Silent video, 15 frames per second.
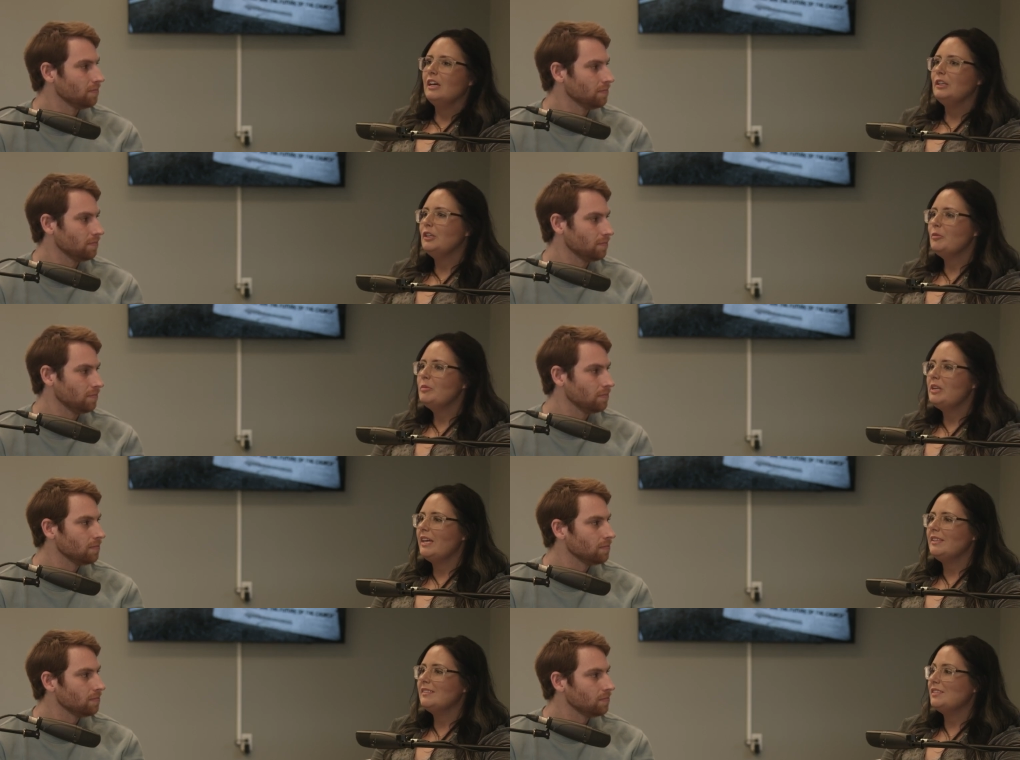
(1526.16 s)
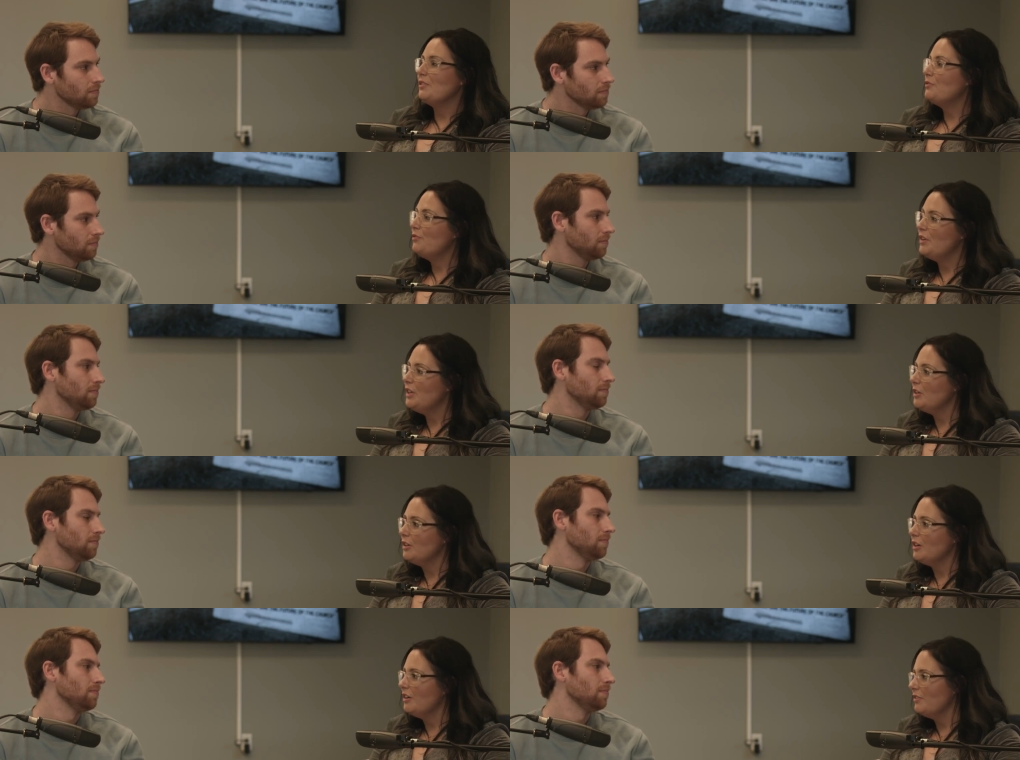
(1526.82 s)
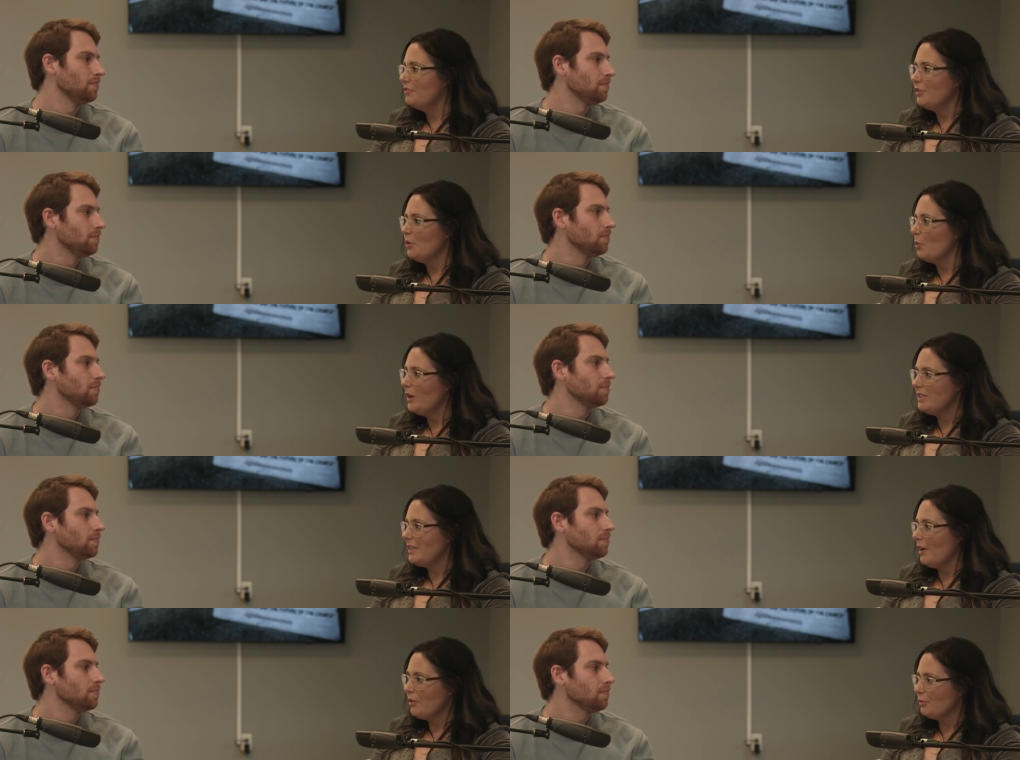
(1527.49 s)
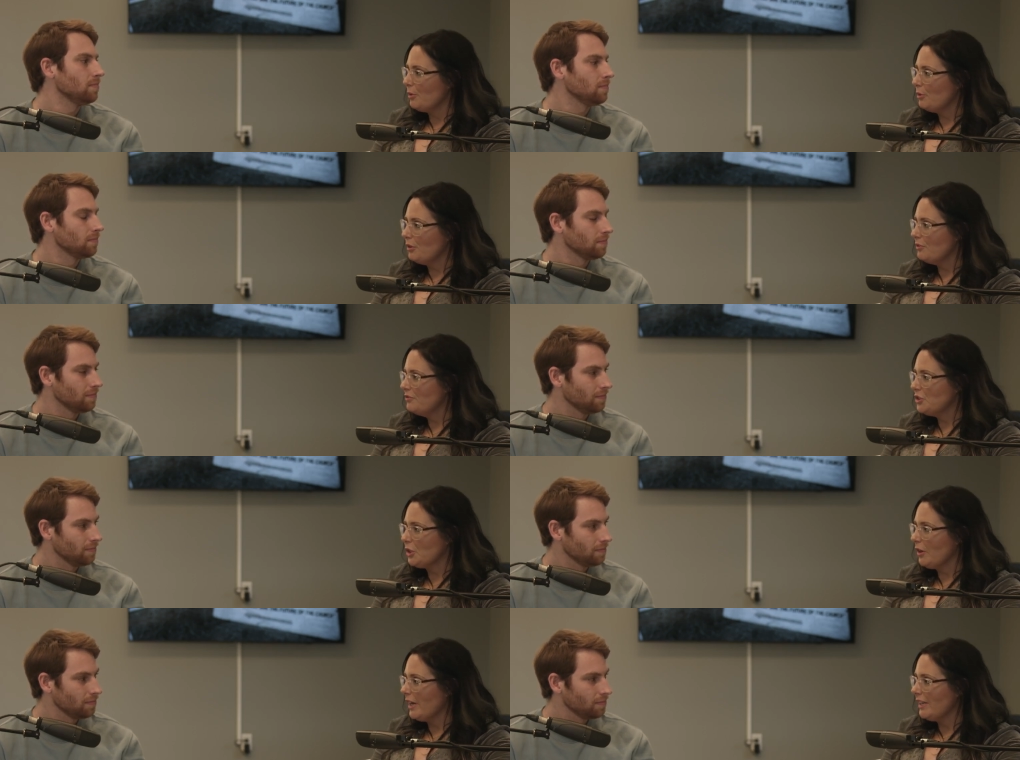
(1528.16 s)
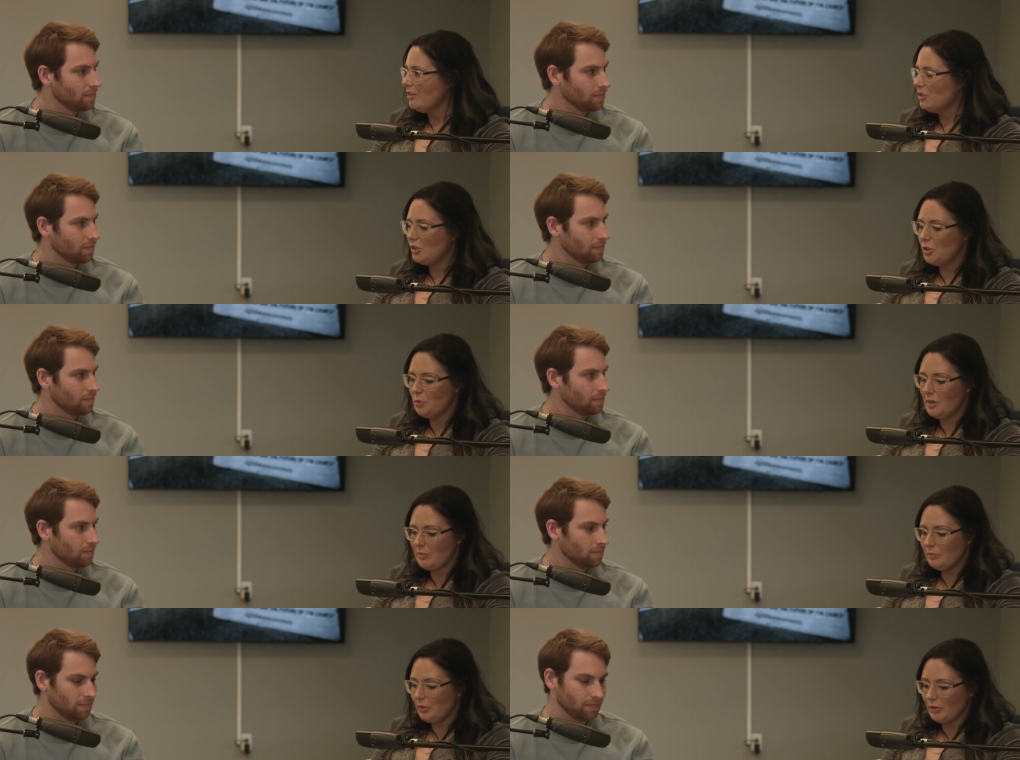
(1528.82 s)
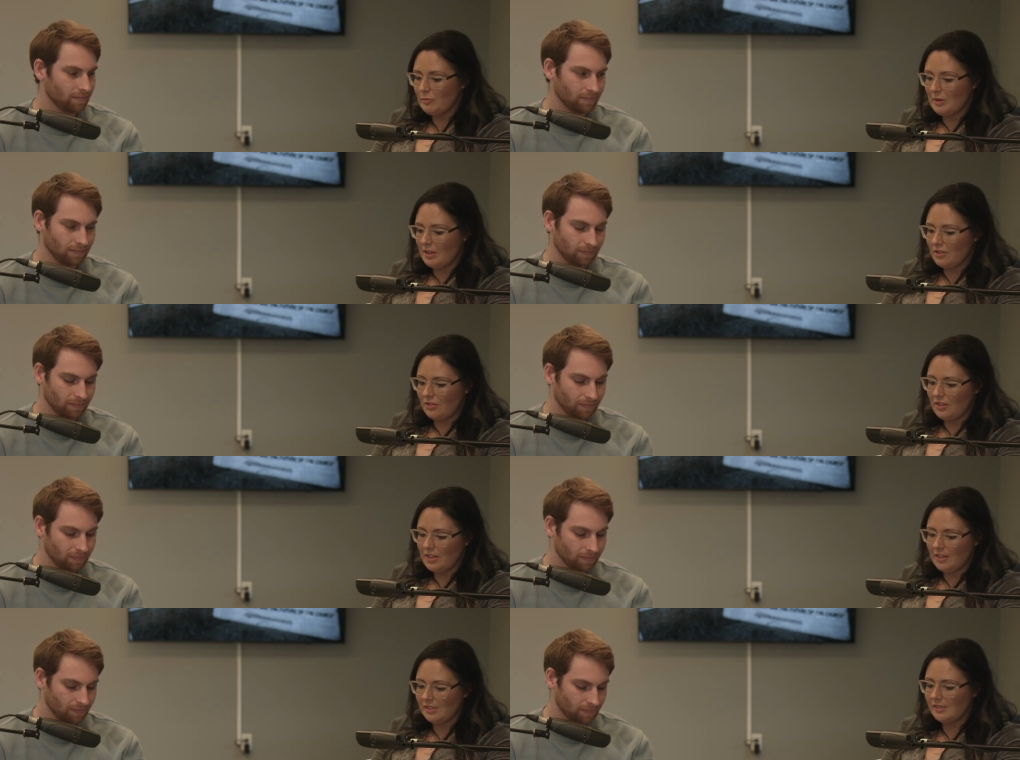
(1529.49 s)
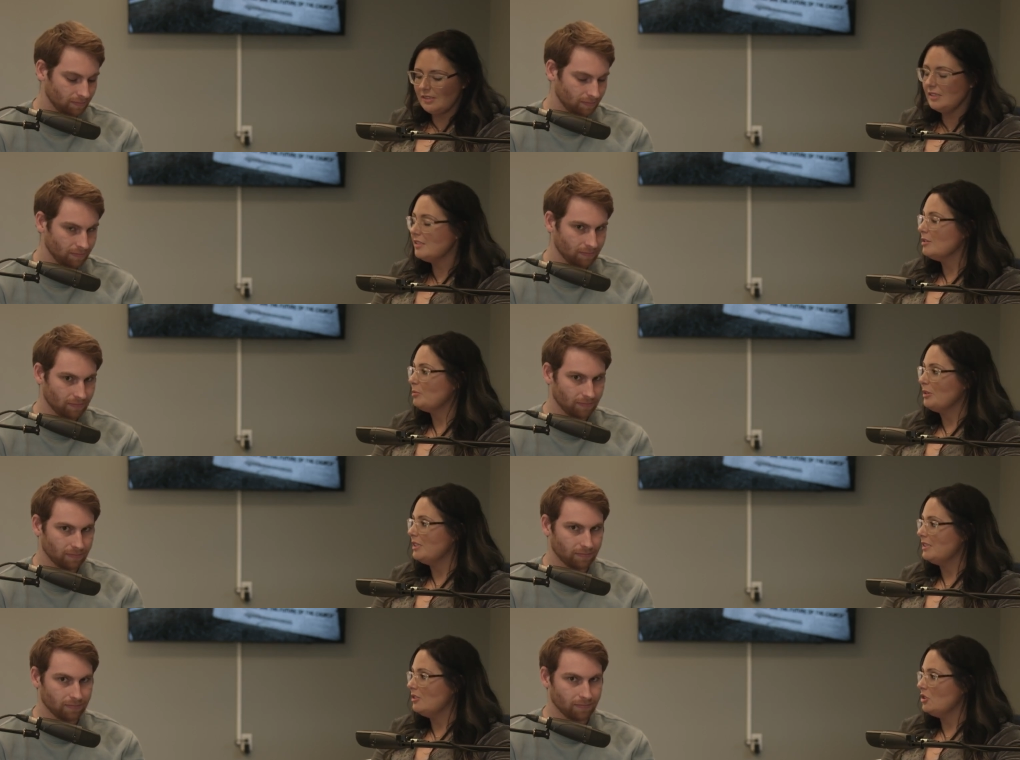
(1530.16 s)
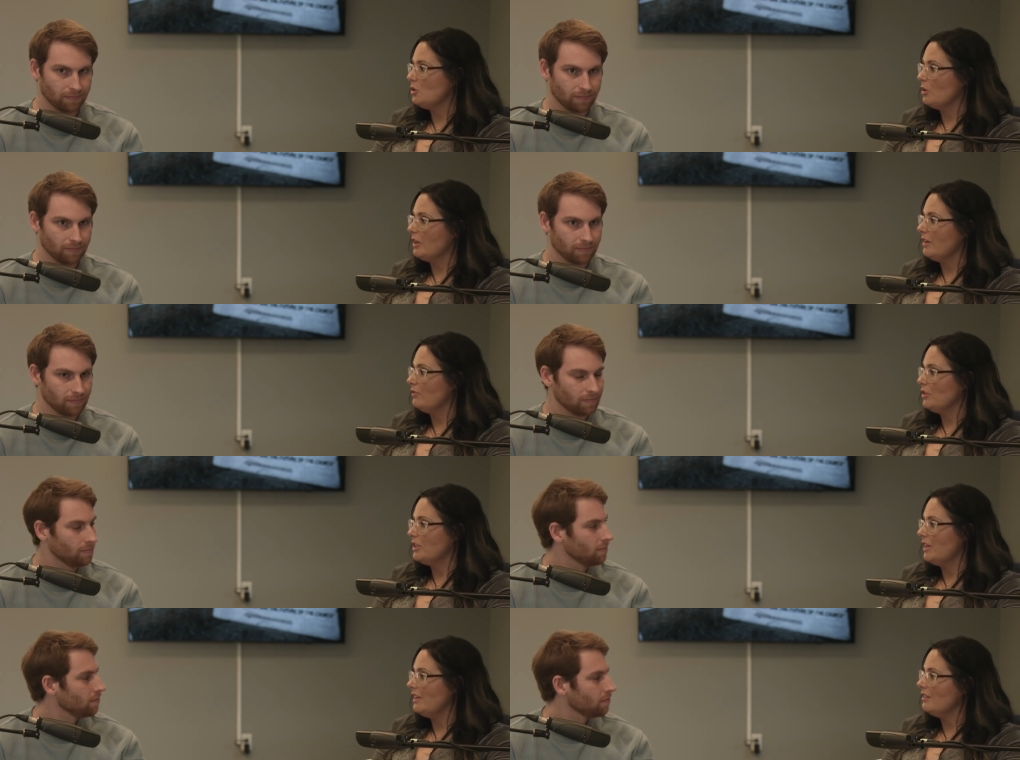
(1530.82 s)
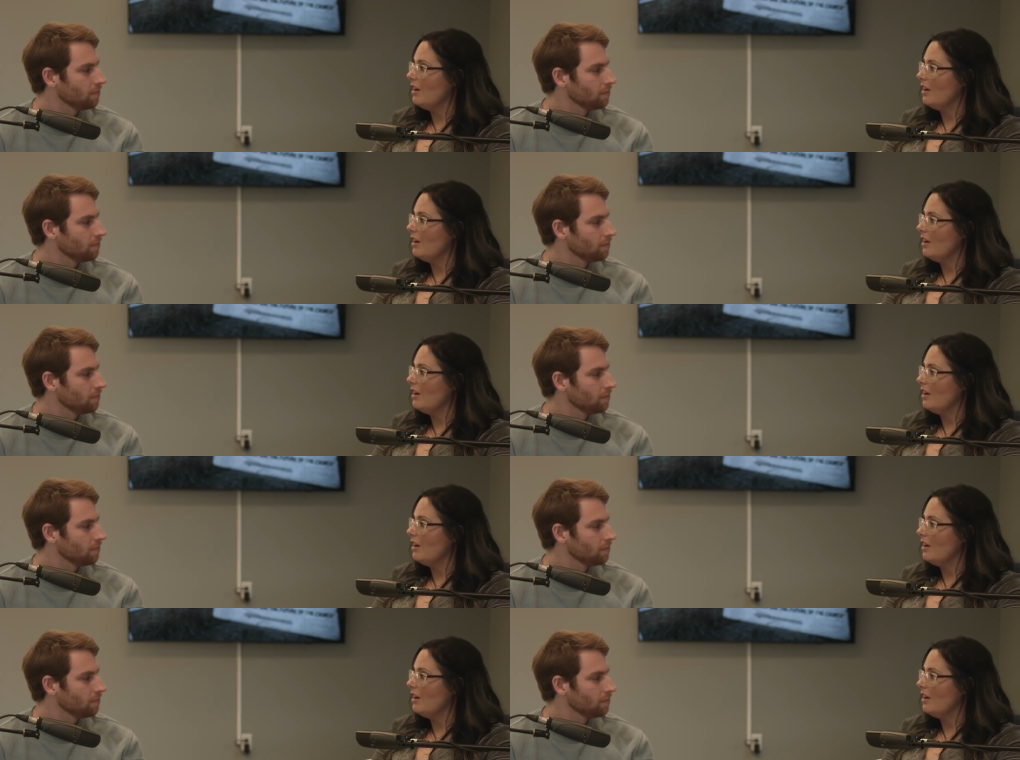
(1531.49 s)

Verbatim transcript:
Speaker 1: eliminates the fear of going down the road of trying to implement these disciplines into our everyday